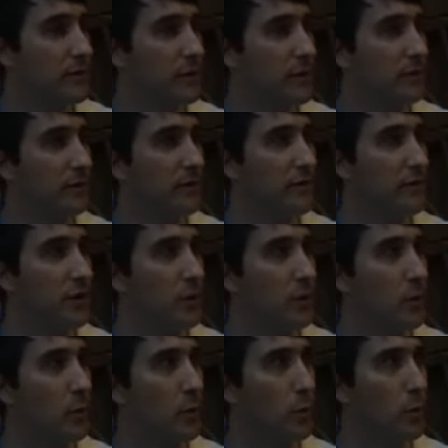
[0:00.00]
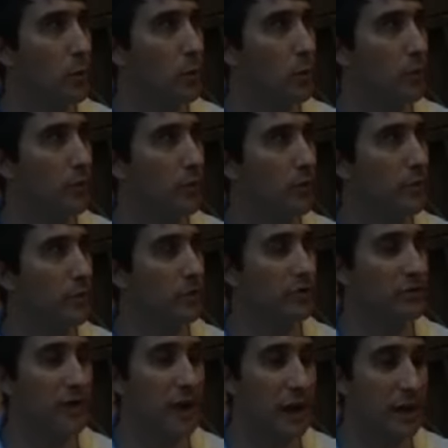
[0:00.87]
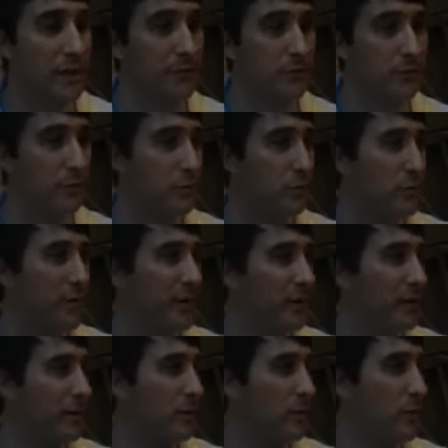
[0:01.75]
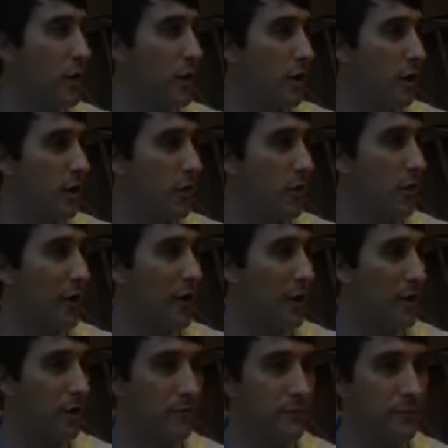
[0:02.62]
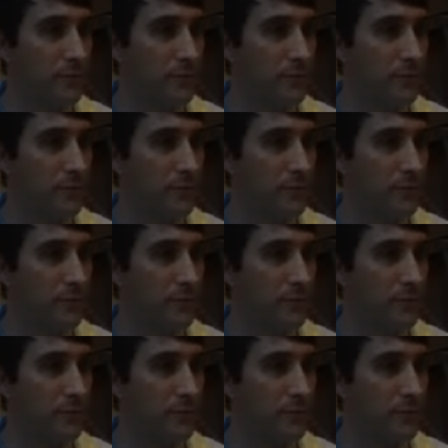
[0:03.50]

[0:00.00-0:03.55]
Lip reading: And so there's times when we need to walk away